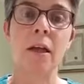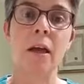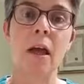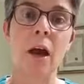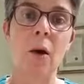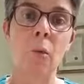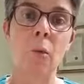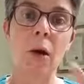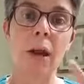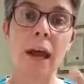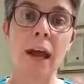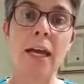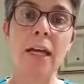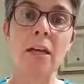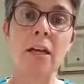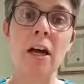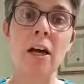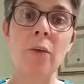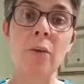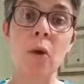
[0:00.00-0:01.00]
And what I
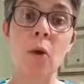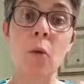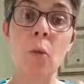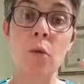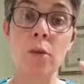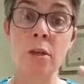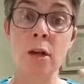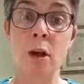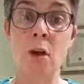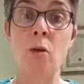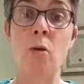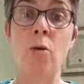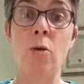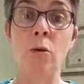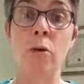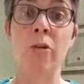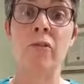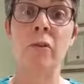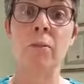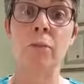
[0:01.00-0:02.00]
got was a whole
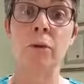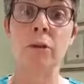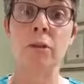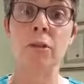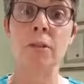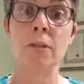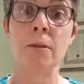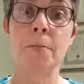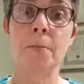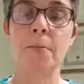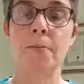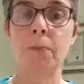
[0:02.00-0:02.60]
load of abuse.